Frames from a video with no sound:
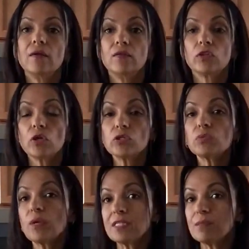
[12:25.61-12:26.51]
Those
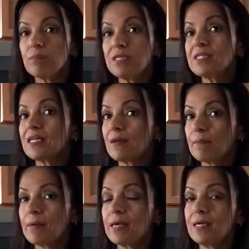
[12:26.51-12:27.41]
recipes that I'm
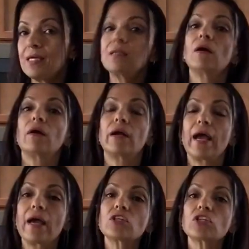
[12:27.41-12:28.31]
making are
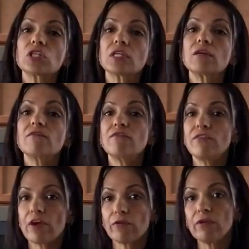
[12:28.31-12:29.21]
actually
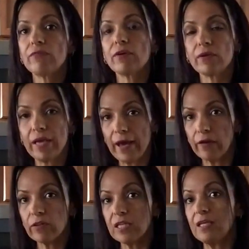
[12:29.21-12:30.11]
very
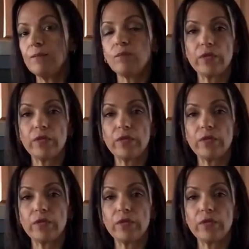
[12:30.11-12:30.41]
healthy,